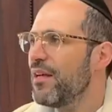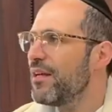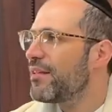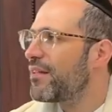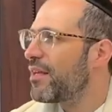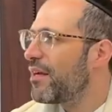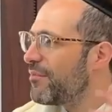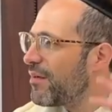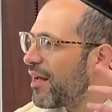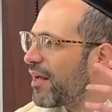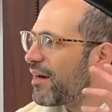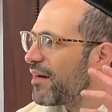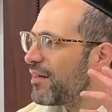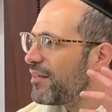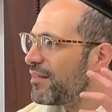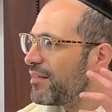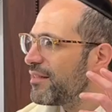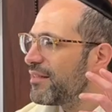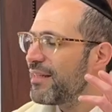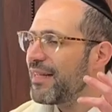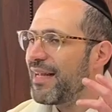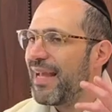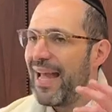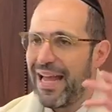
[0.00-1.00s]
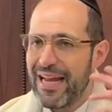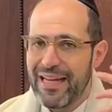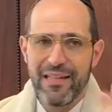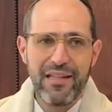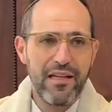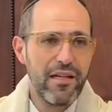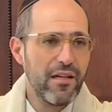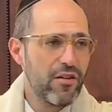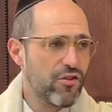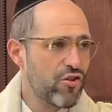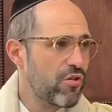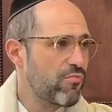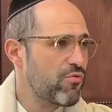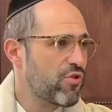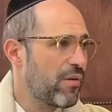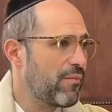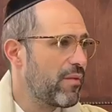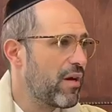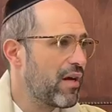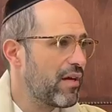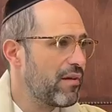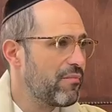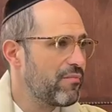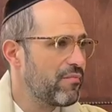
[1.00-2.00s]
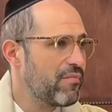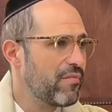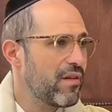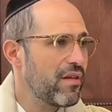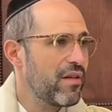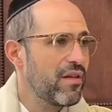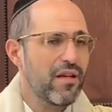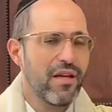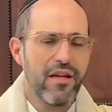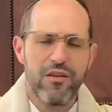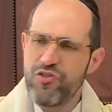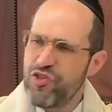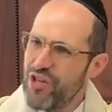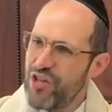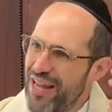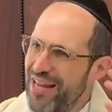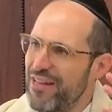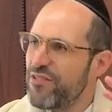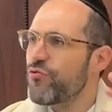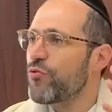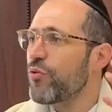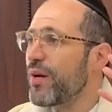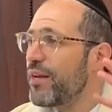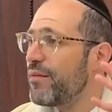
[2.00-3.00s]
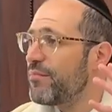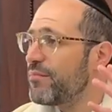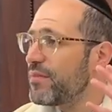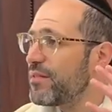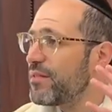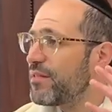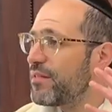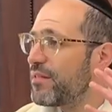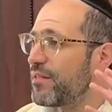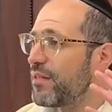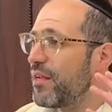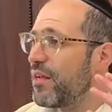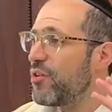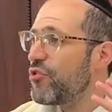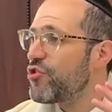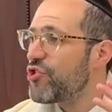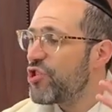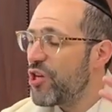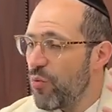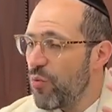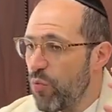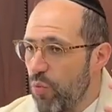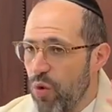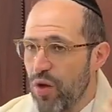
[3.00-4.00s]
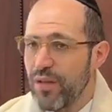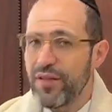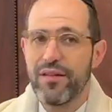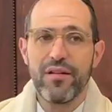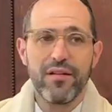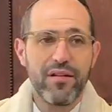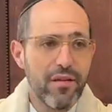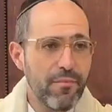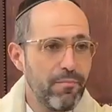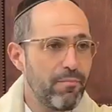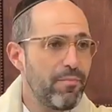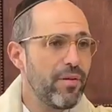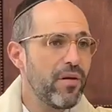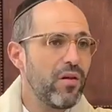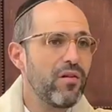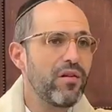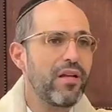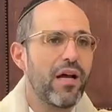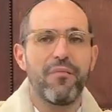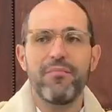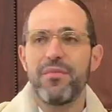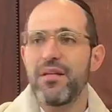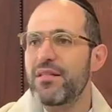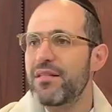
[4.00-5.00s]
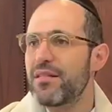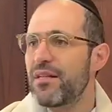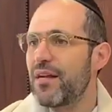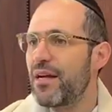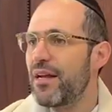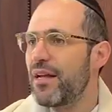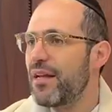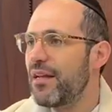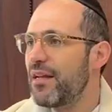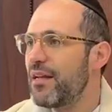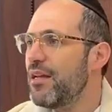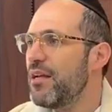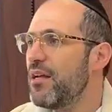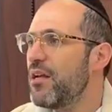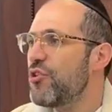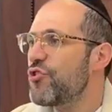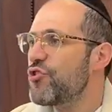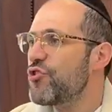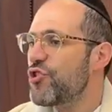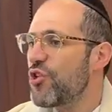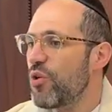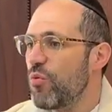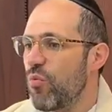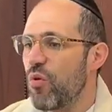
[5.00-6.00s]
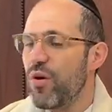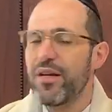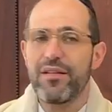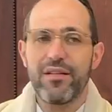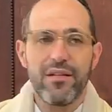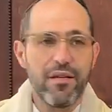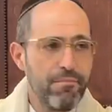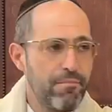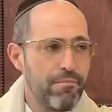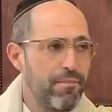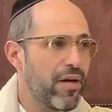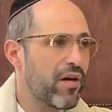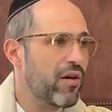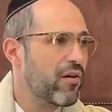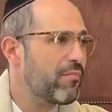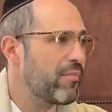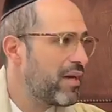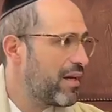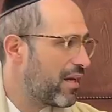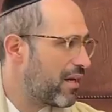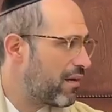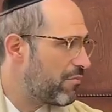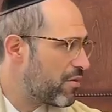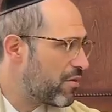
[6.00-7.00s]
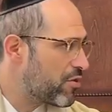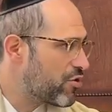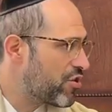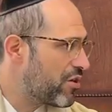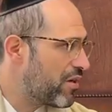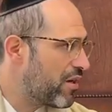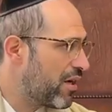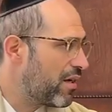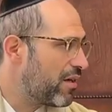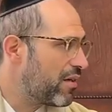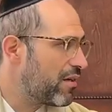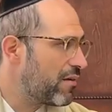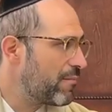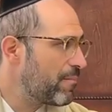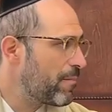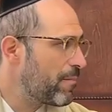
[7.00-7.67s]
Tamar acted L'Shem Shamayim, and she had dreams. She wanted to build Am Yisrael. She wanted to bear Melech HaMashiach.